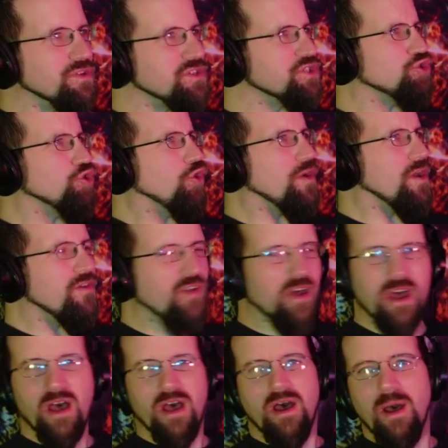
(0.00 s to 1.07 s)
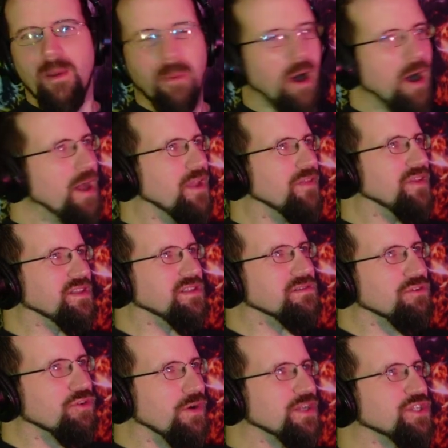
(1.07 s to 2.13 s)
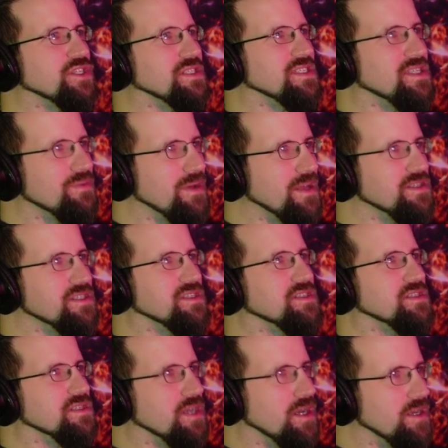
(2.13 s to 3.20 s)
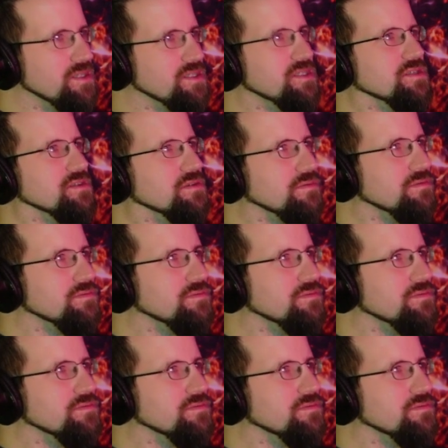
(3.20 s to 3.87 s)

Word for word: the story of a pilot that crashed into the mountains and dies.